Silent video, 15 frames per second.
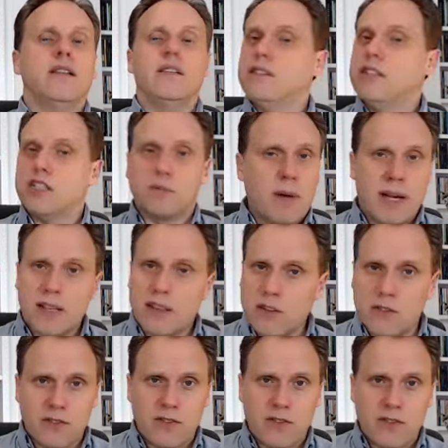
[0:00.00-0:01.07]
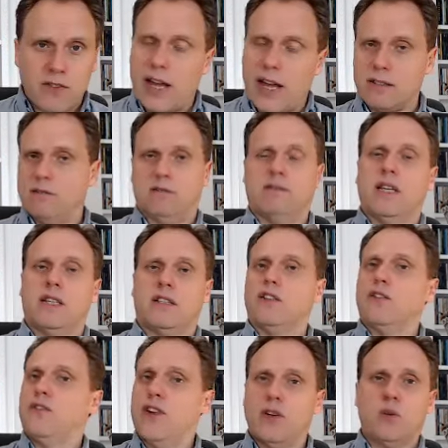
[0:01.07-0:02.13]
Despite the fact that the
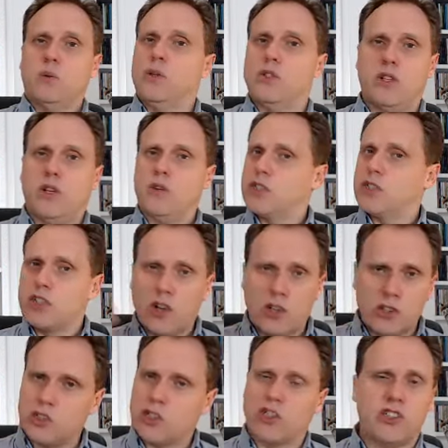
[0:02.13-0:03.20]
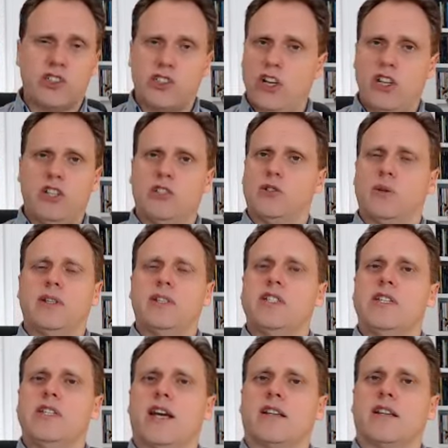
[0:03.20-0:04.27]
Federal Reserve was going to continue to
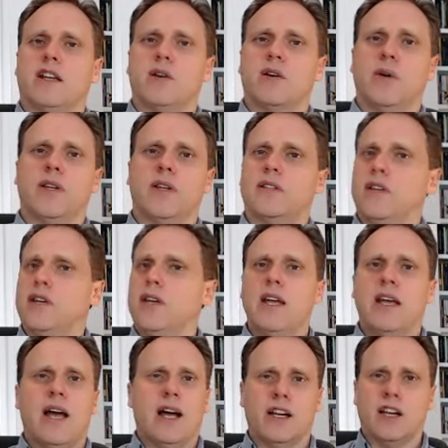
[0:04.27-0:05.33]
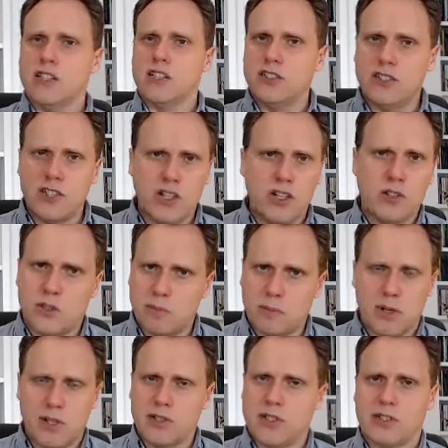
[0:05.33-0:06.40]
inject liquidity and continue to
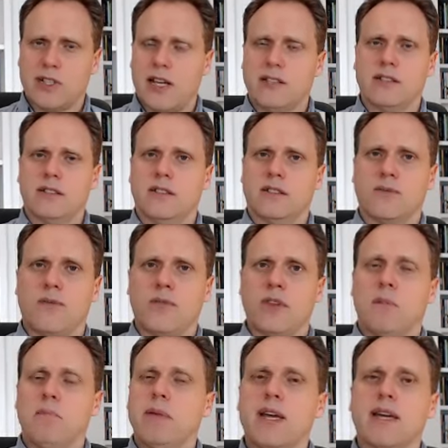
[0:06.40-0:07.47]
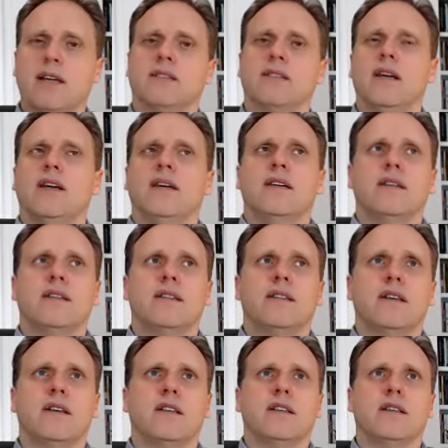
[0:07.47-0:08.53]
purchase assets, because
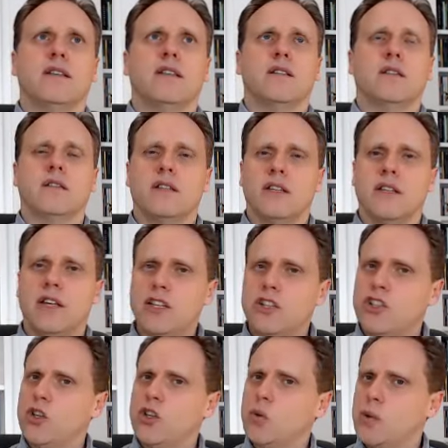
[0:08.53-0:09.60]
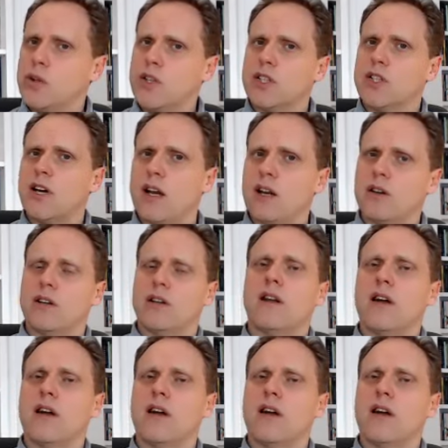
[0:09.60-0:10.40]
the issue with the dollar